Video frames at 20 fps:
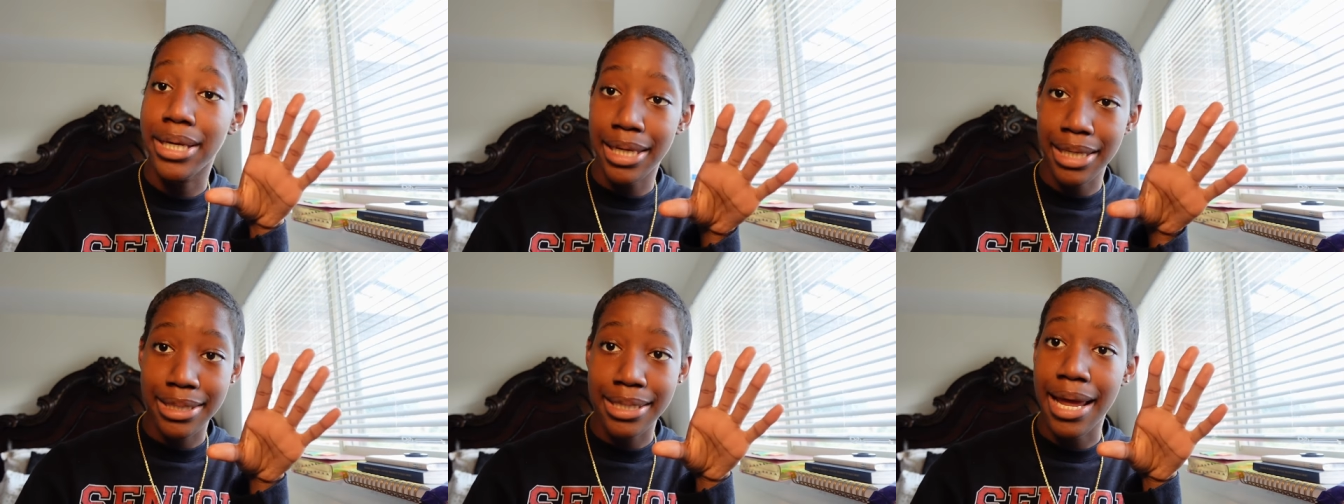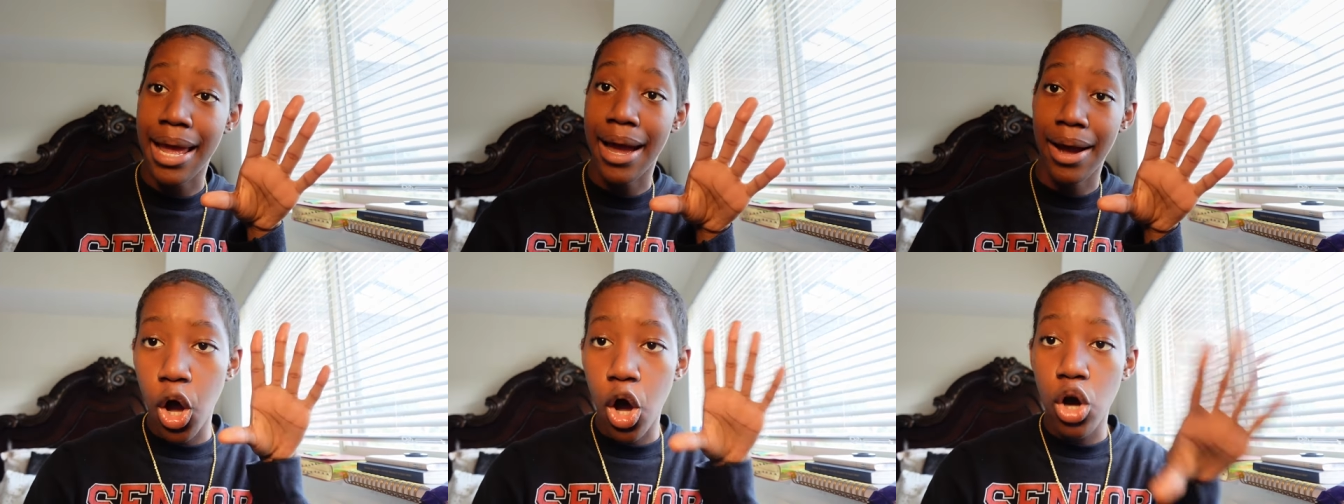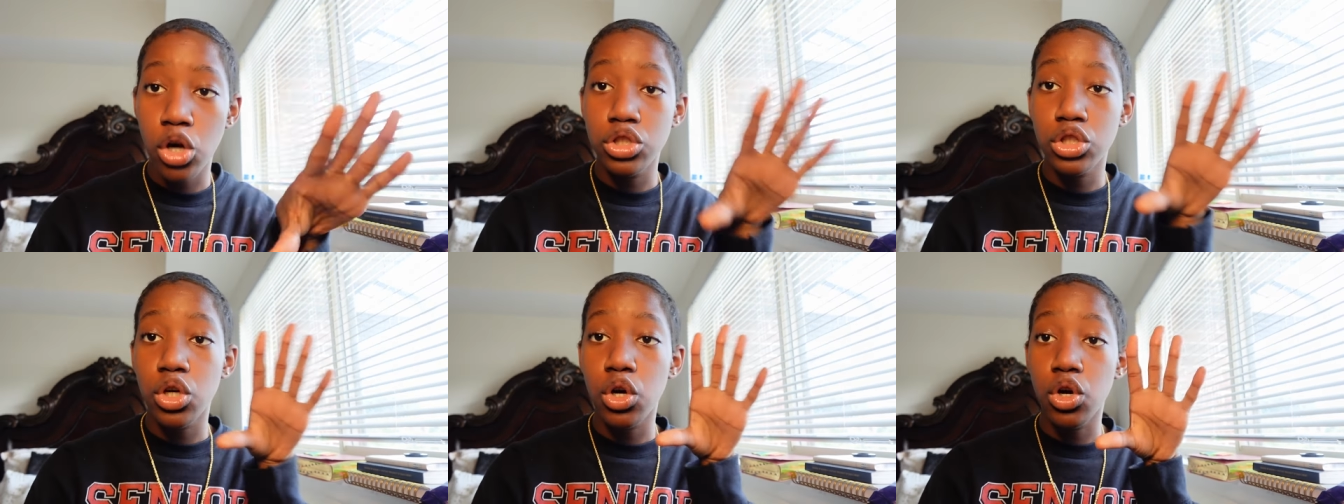get down
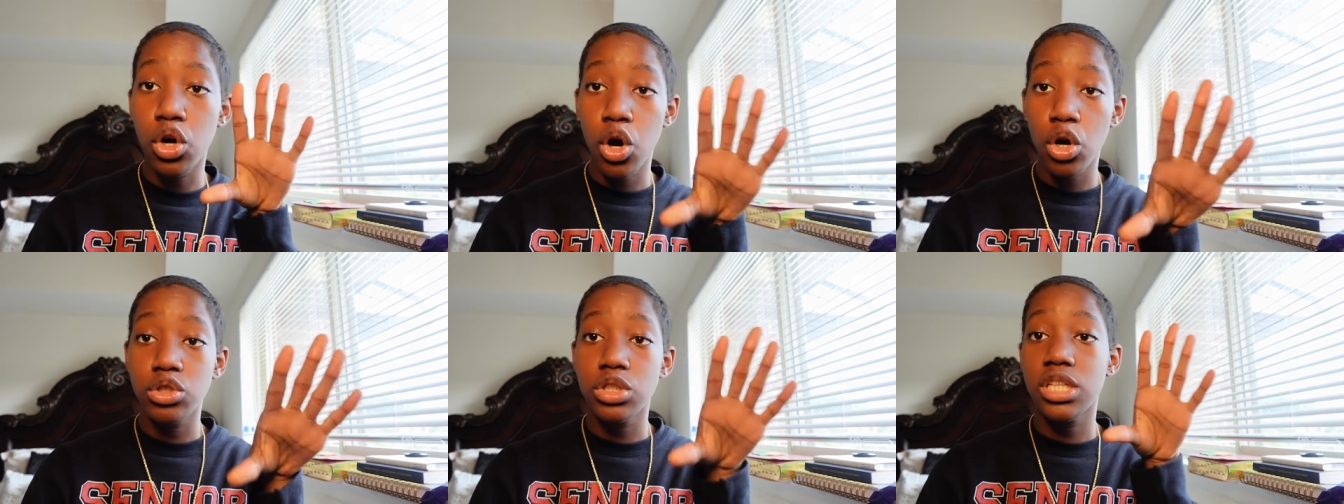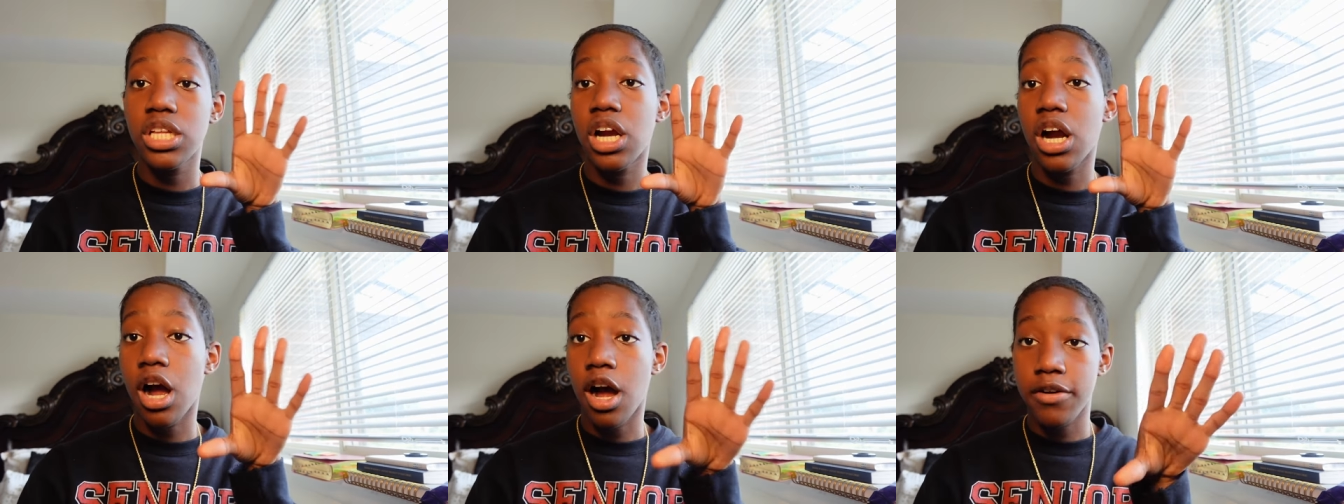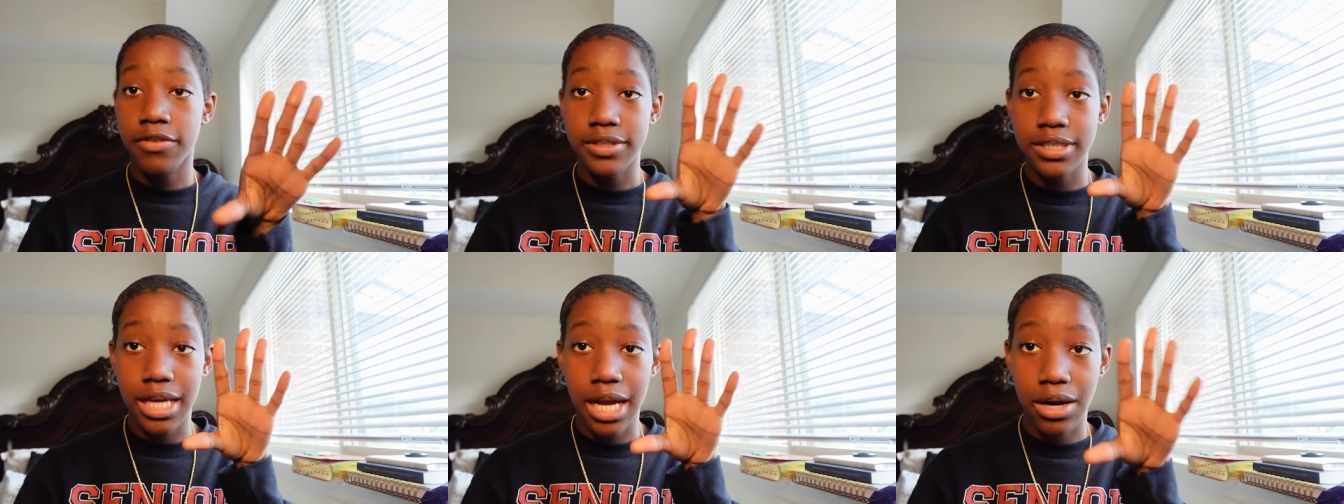also go to their
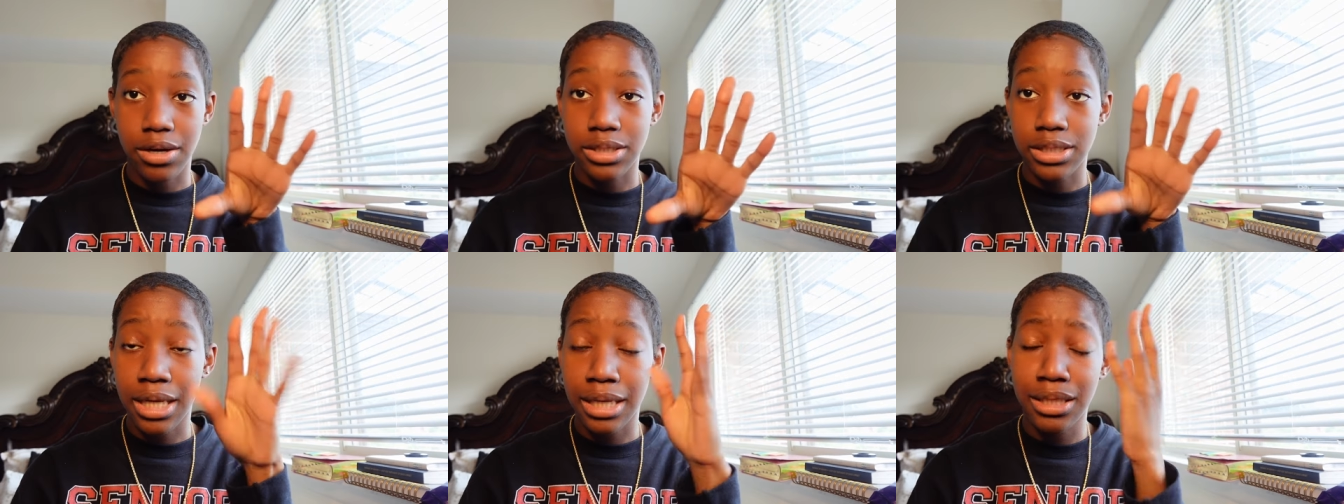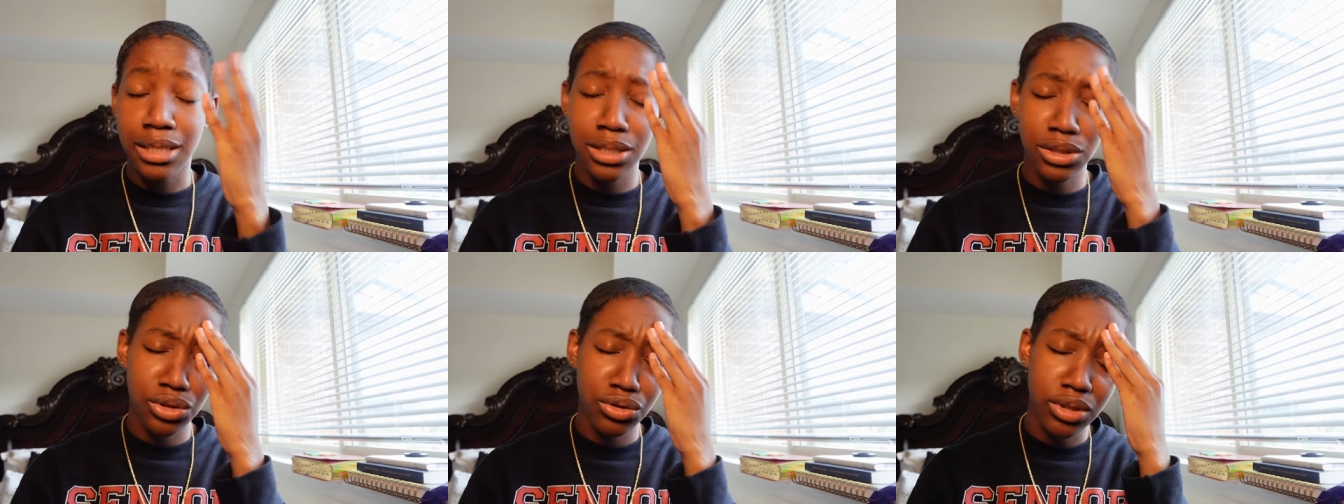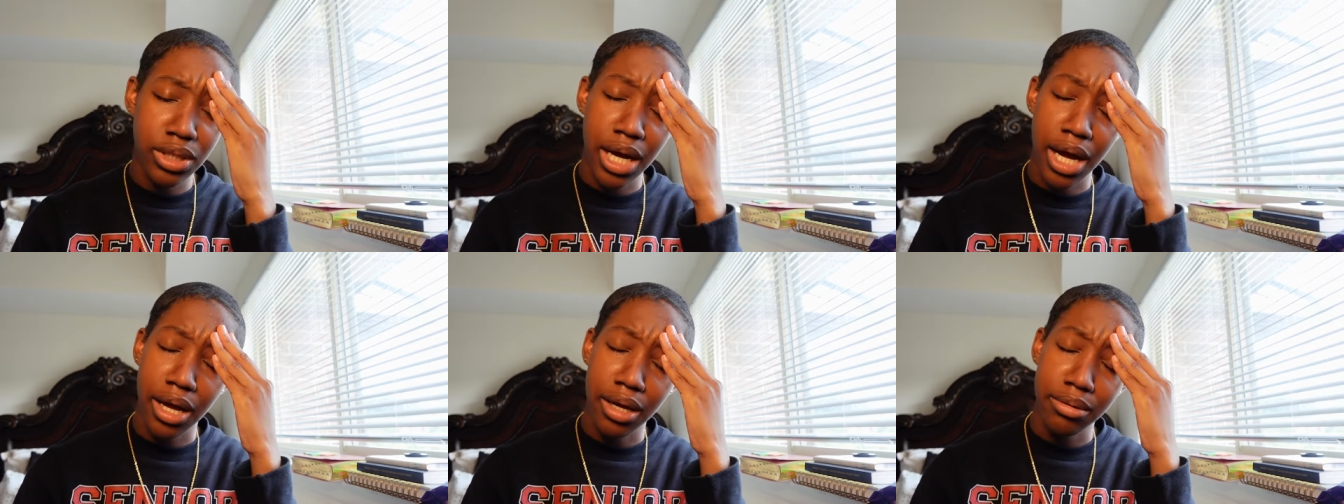office hours i kid you
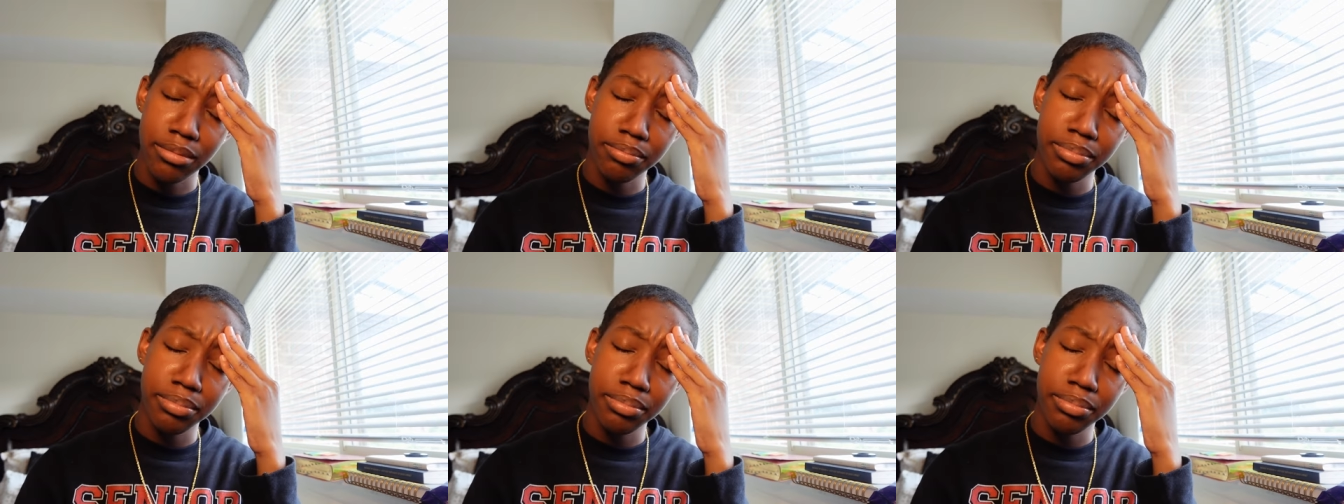not